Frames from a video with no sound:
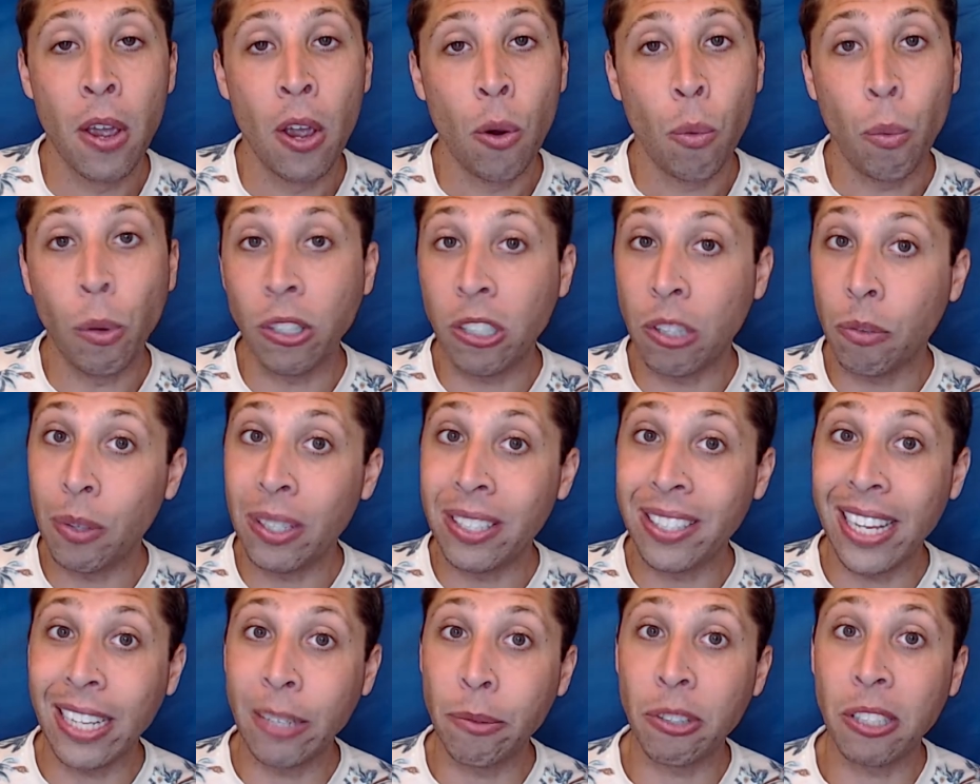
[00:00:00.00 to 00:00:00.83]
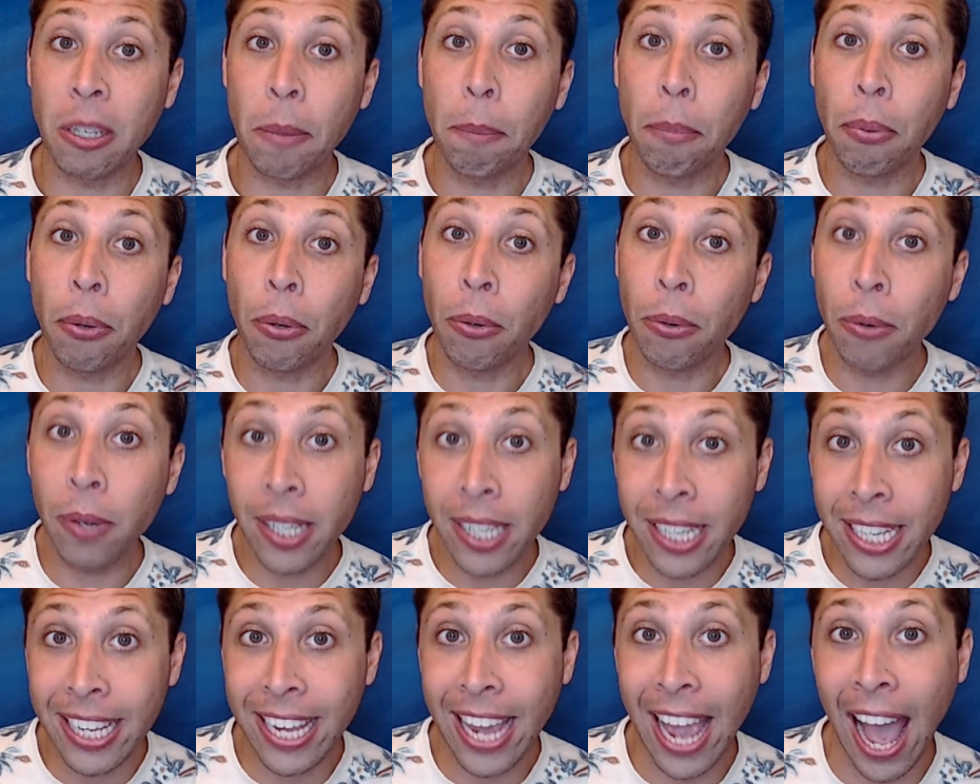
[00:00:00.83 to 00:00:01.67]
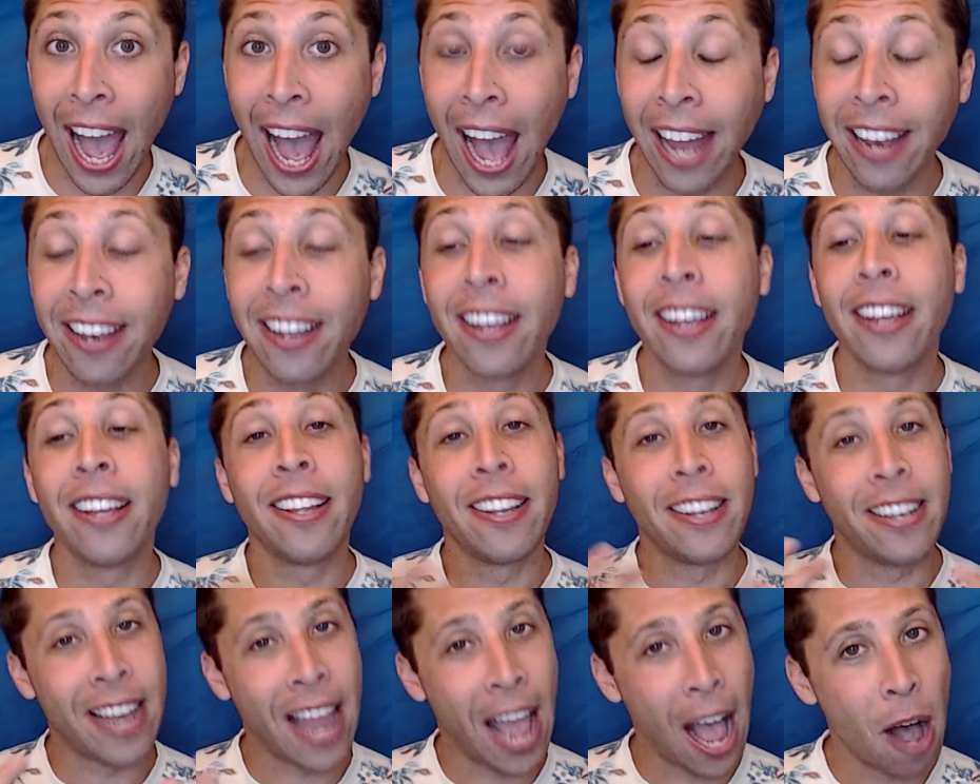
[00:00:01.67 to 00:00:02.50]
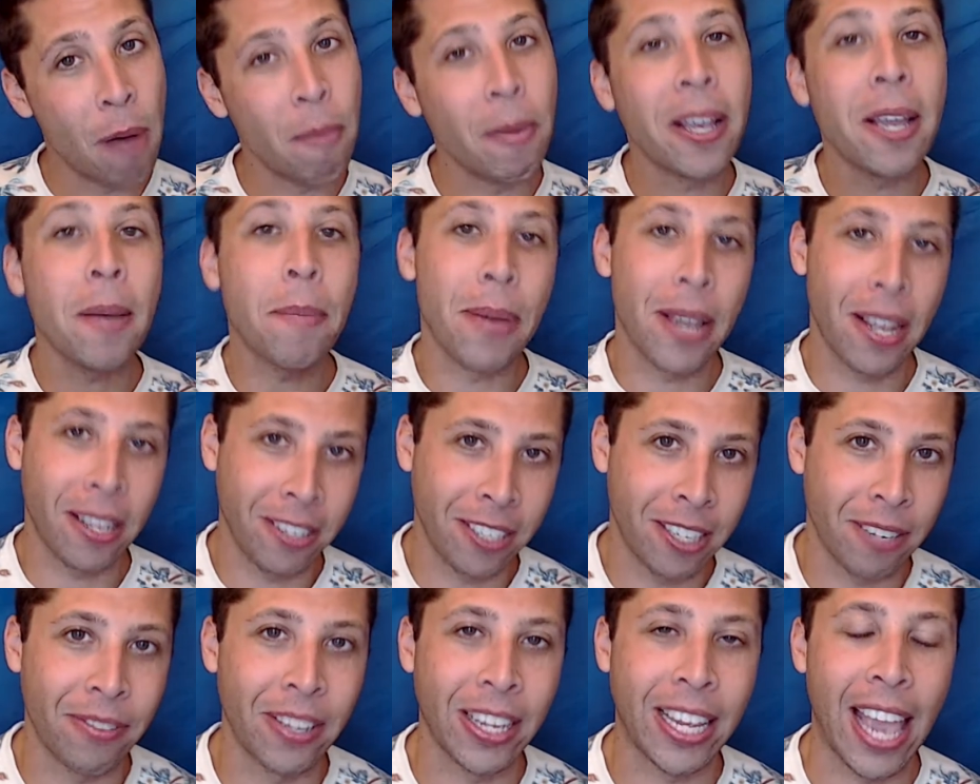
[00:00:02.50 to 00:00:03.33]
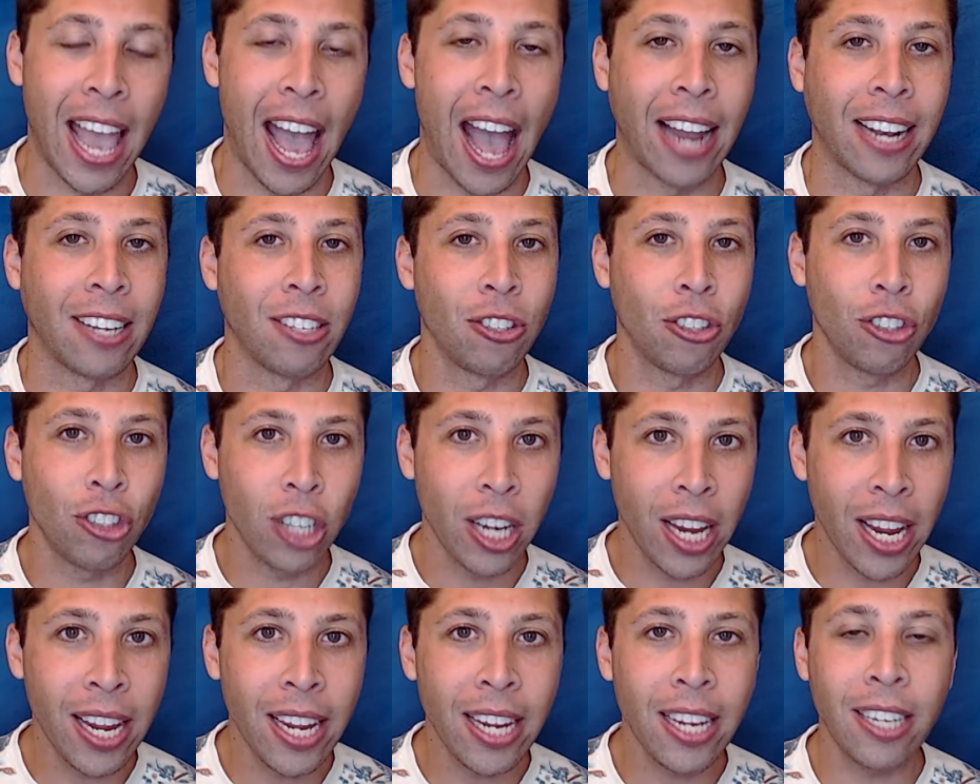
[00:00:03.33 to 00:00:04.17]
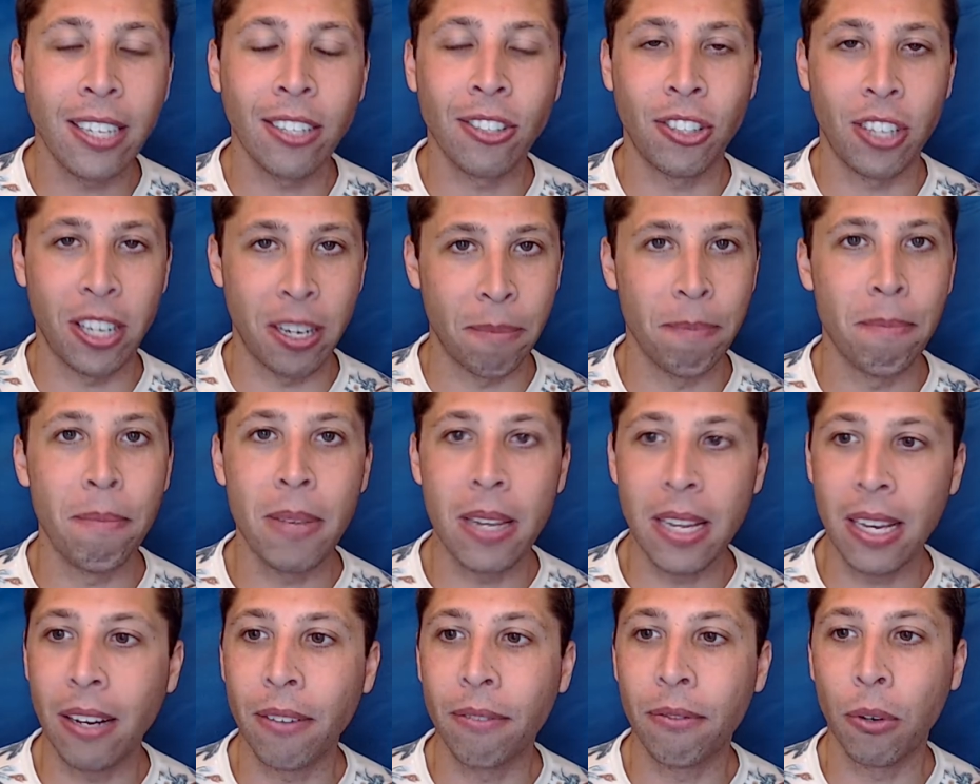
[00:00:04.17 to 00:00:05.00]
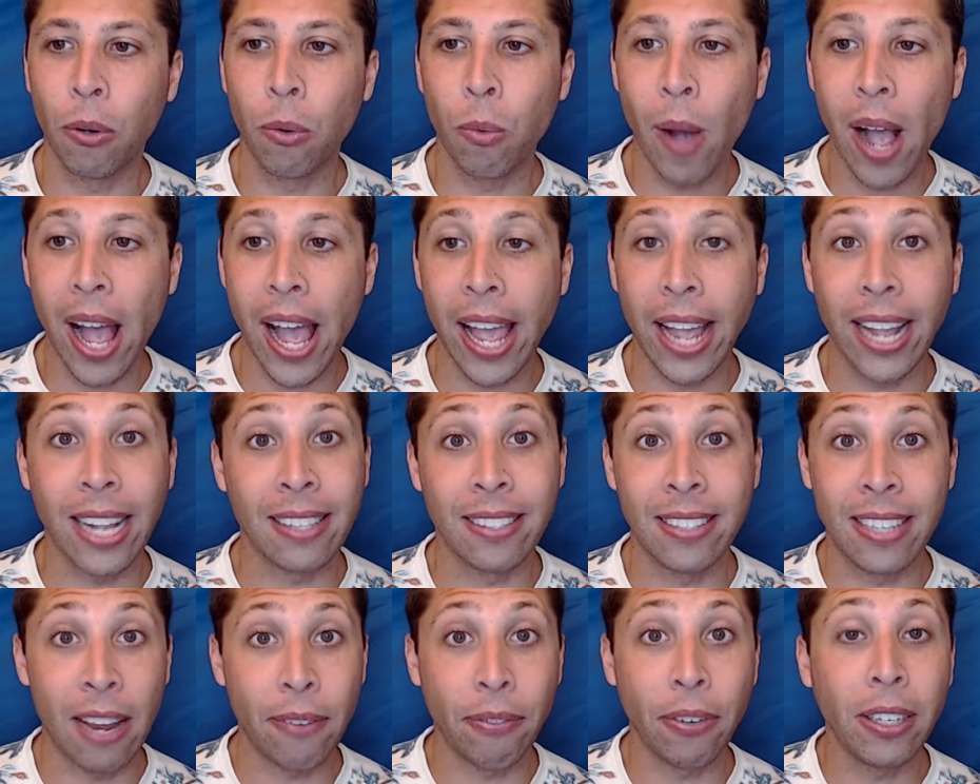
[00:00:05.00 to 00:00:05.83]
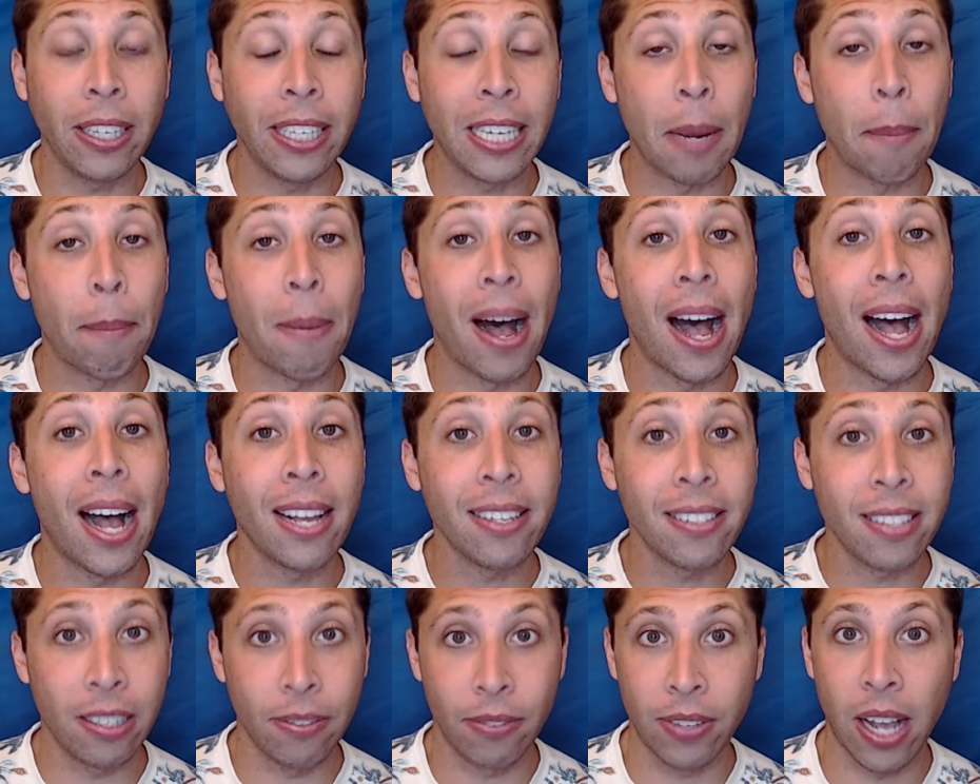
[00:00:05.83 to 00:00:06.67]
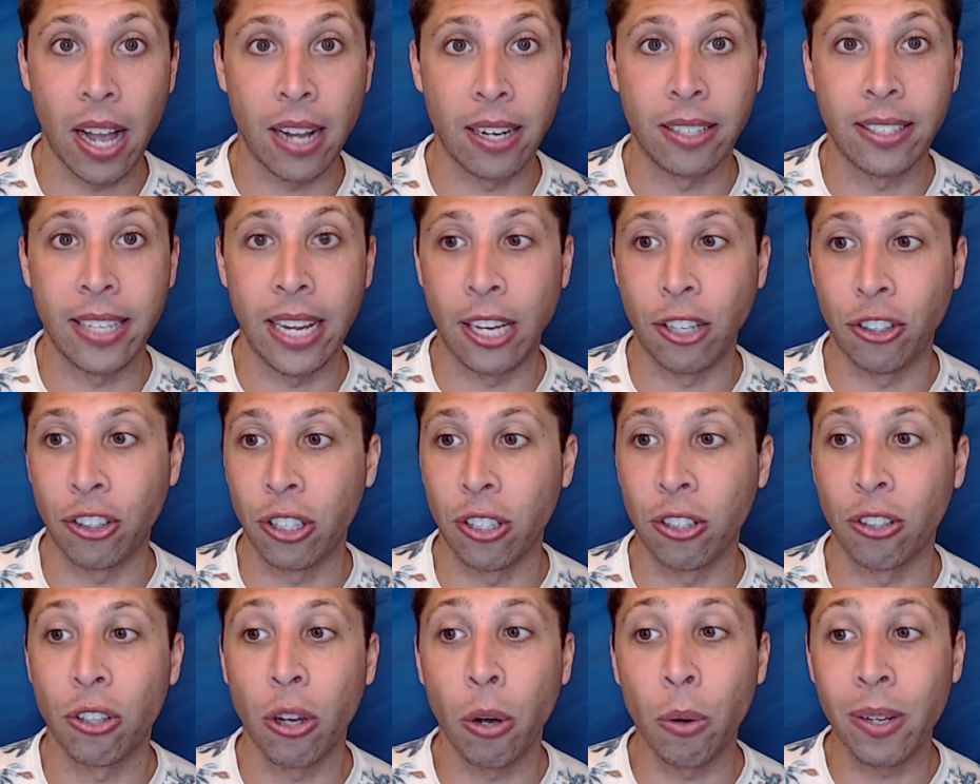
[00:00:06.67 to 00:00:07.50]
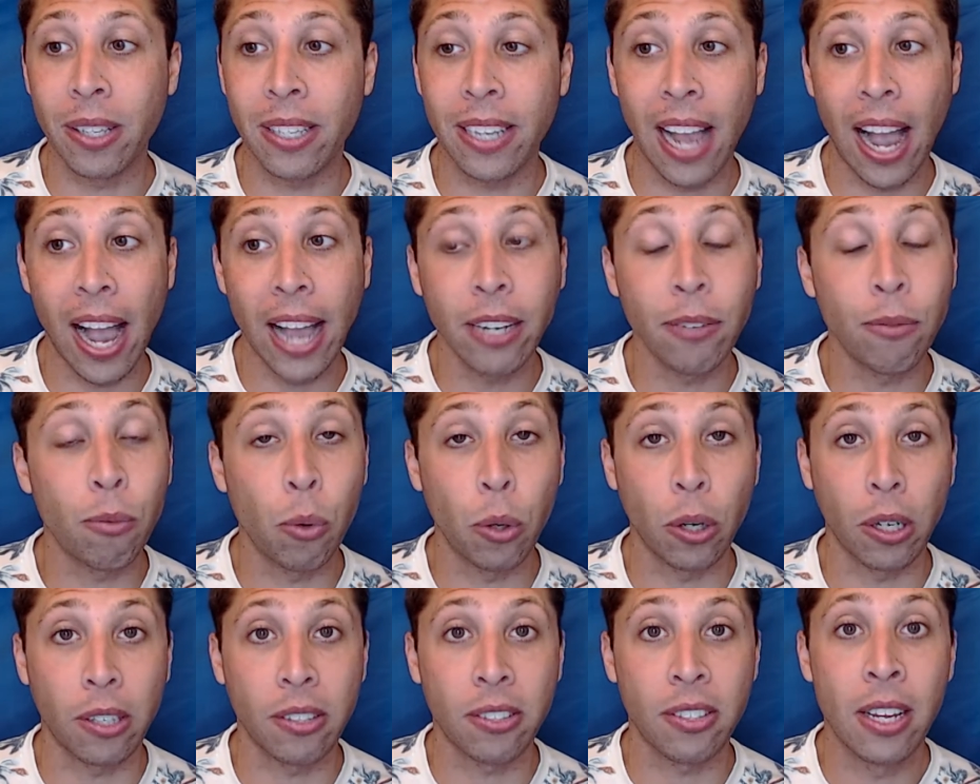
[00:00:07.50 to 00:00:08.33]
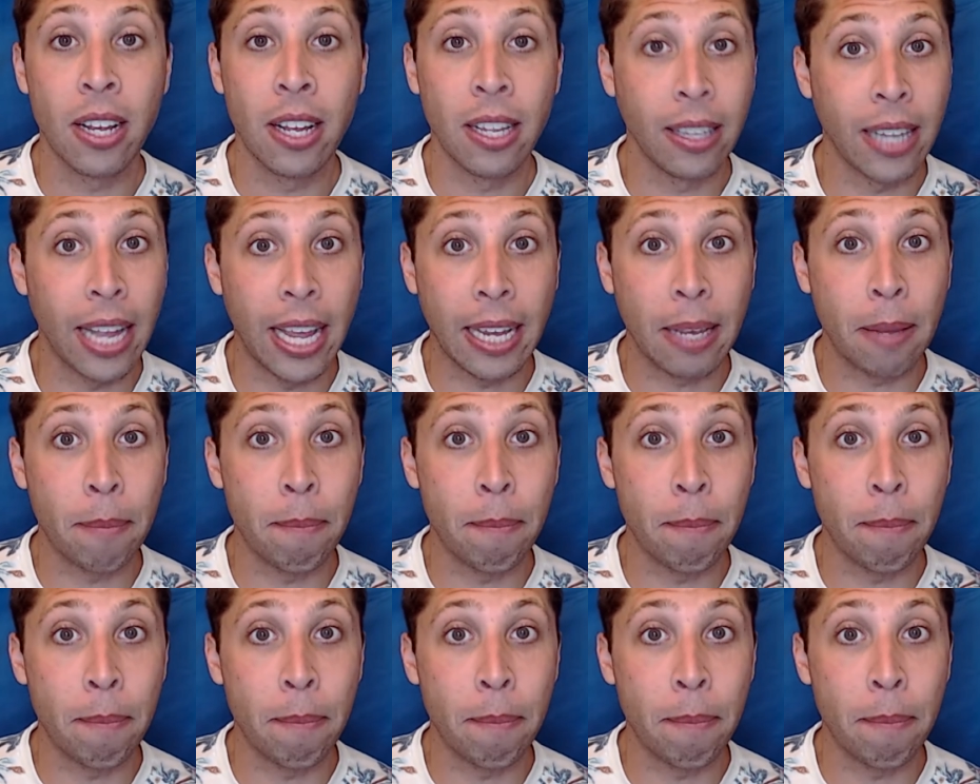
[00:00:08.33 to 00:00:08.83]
Whereas if we said it was a pretty cat, now my opinion of the cat has changed in a meaningful way. It's definitely a positive connotation, so it kind of works like a